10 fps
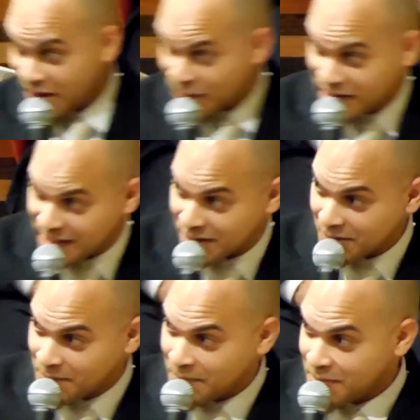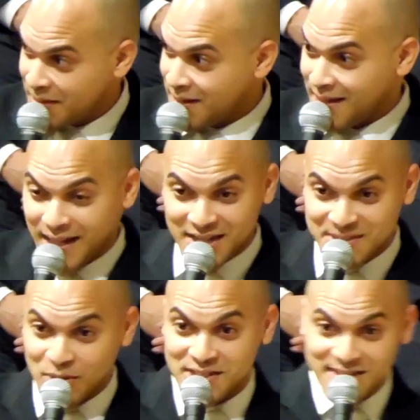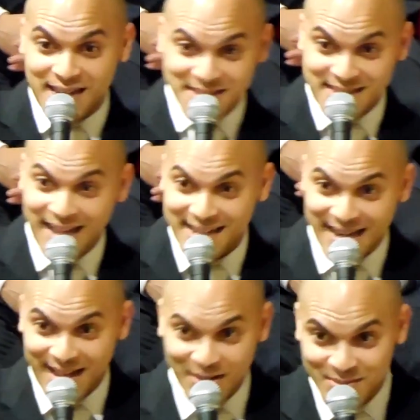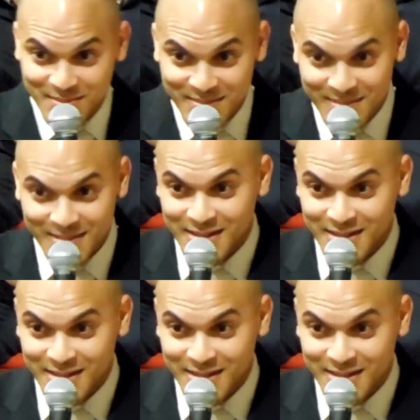piano in here. Ellis Marcellus sat down.